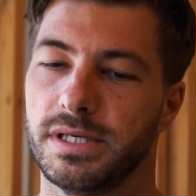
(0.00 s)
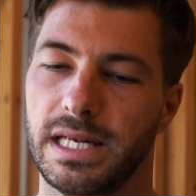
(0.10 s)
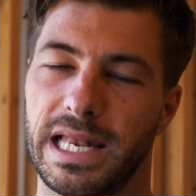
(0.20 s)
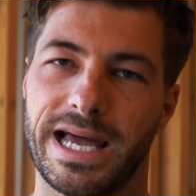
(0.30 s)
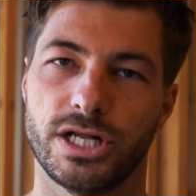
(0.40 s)

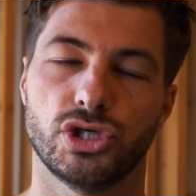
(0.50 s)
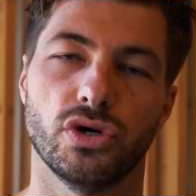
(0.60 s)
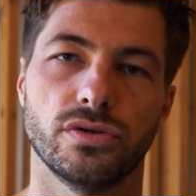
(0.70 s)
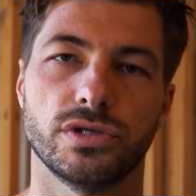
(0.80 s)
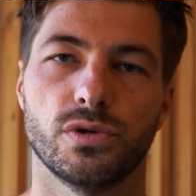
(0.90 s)
latch
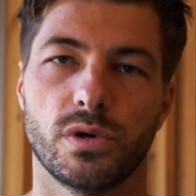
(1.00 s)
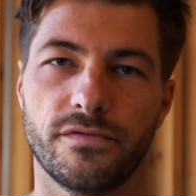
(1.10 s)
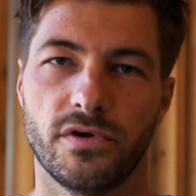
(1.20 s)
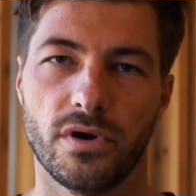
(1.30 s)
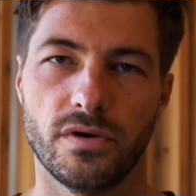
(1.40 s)
on to one
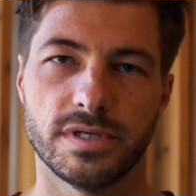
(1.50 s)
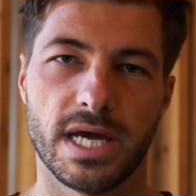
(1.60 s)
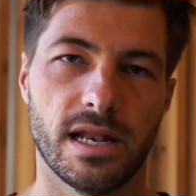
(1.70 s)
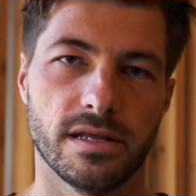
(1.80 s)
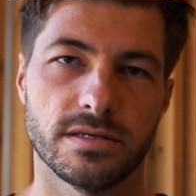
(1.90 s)
of your own
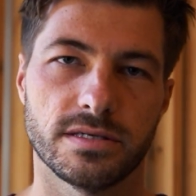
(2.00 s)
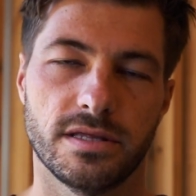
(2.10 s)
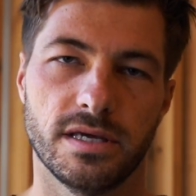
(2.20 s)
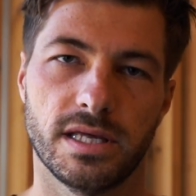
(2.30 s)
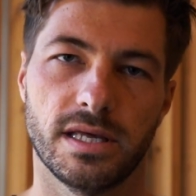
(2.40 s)
talents,
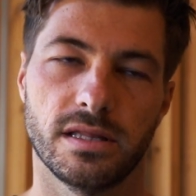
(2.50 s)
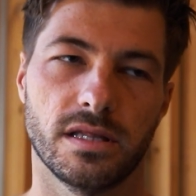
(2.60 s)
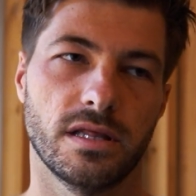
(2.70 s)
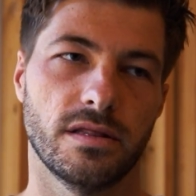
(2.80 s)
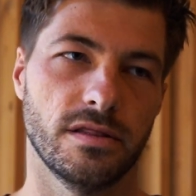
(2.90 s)

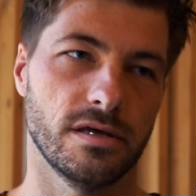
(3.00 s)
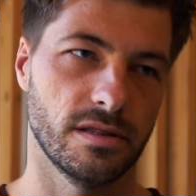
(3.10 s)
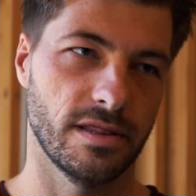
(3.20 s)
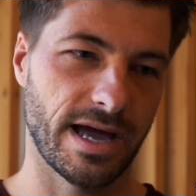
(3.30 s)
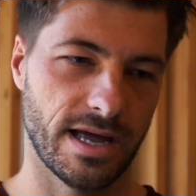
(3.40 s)
thinking
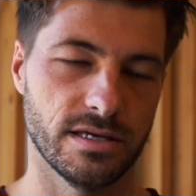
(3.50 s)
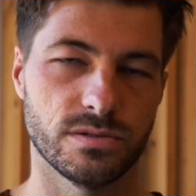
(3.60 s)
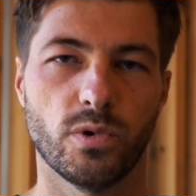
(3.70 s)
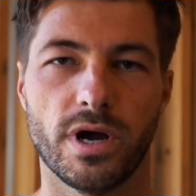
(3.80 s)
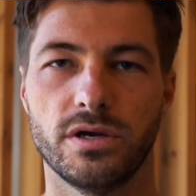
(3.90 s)
that
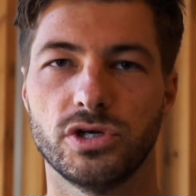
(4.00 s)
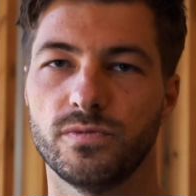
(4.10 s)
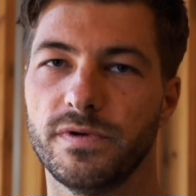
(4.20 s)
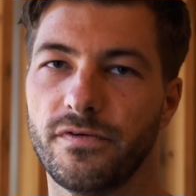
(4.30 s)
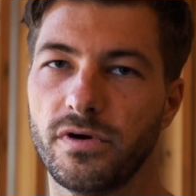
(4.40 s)
is where you
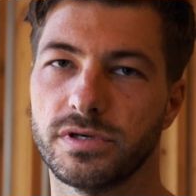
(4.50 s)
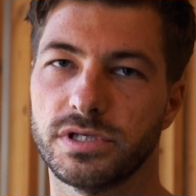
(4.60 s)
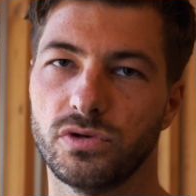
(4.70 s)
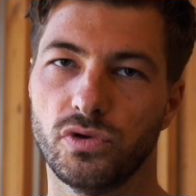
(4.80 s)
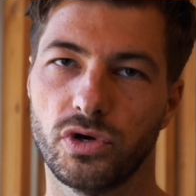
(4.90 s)
should be
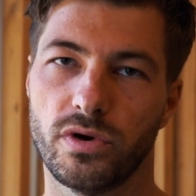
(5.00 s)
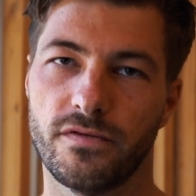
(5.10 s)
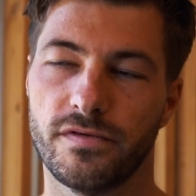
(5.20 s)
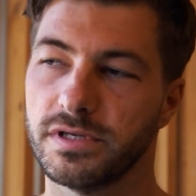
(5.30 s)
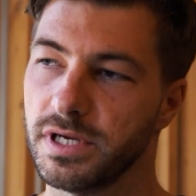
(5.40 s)
focusing all your
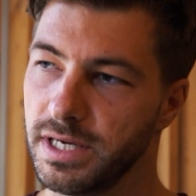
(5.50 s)
effort.